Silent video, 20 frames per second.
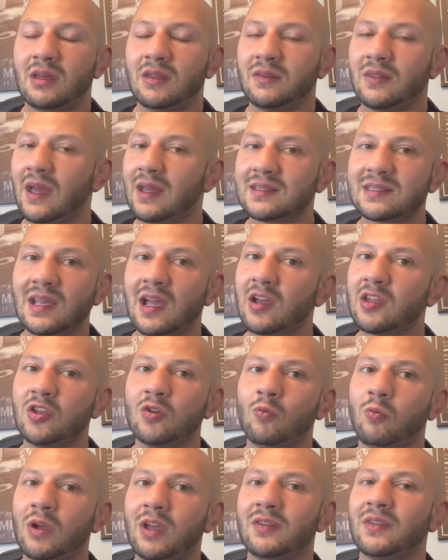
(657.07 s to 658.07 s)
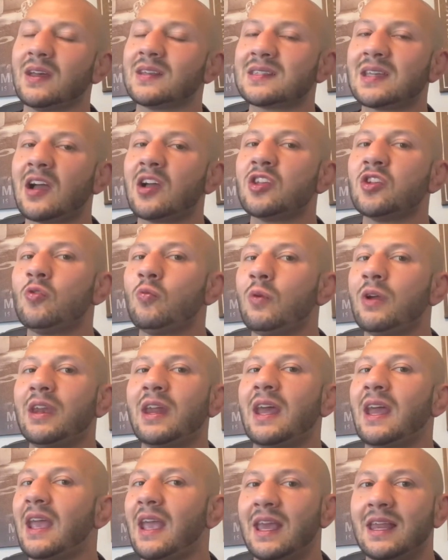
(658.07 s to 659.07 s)
That's how you win. That's how you win
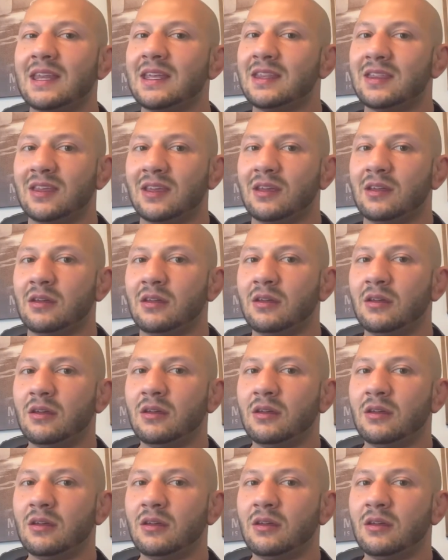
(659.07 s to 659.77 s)
at anything.